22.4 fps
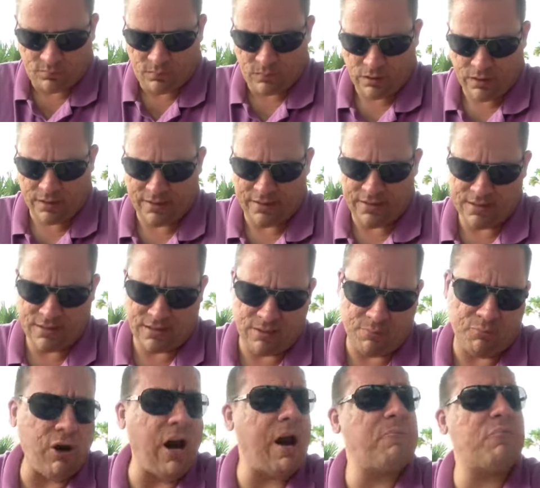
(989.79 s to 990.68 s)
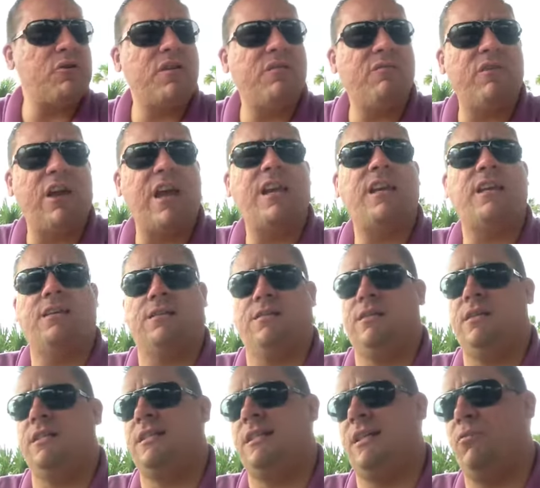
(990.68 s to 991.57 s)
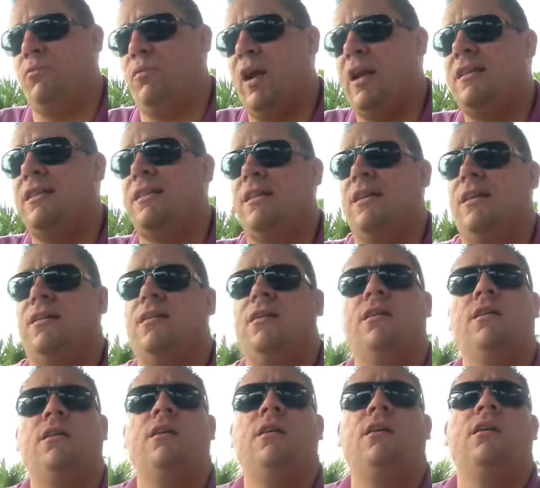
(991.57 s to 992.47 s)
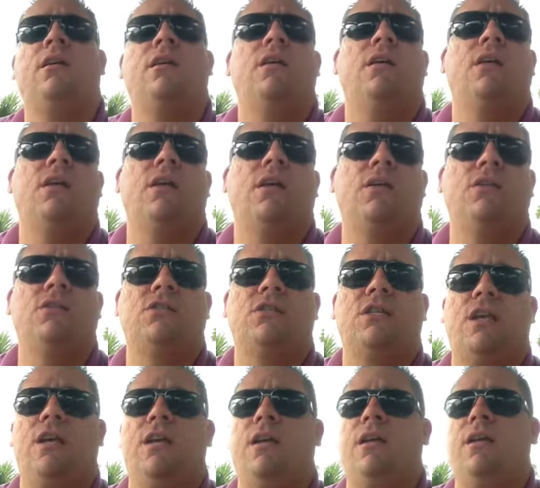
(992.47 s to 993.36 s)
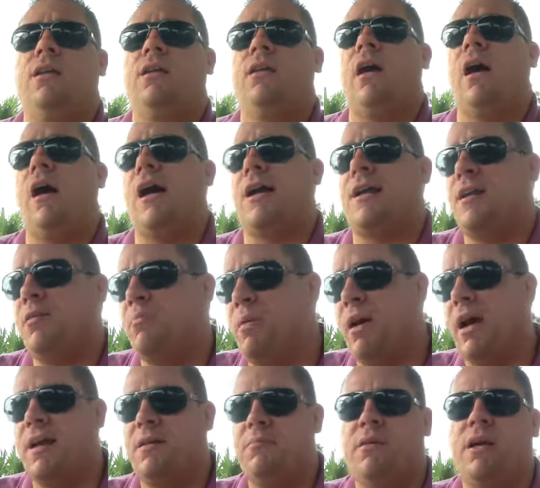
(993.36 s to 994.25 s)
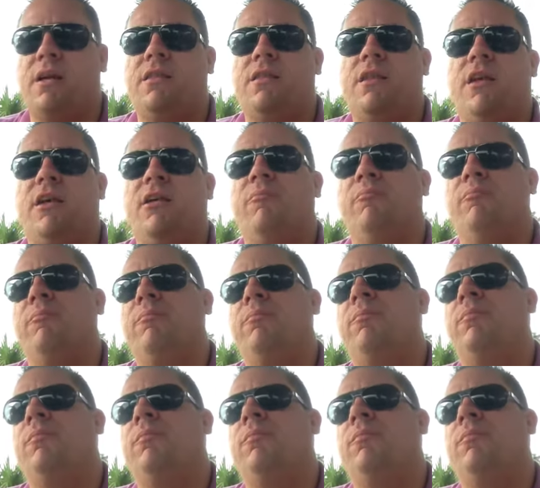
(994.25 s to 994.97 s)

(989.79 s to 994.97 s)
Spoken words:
Is the property vacant? Is it rented? Is it occupied by them?